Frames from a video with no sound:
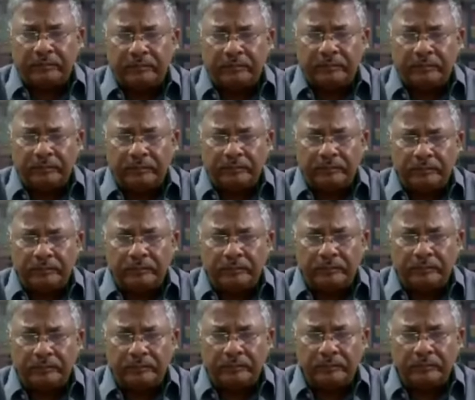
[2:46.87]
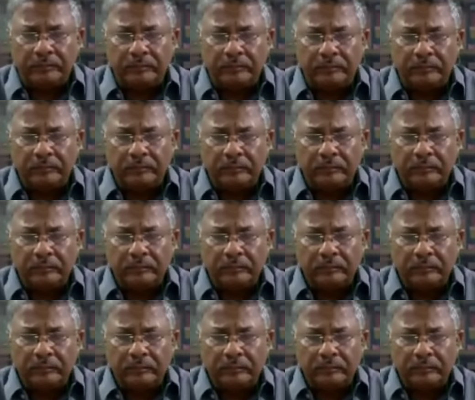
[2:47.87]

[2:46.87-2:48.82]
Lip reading: (silence)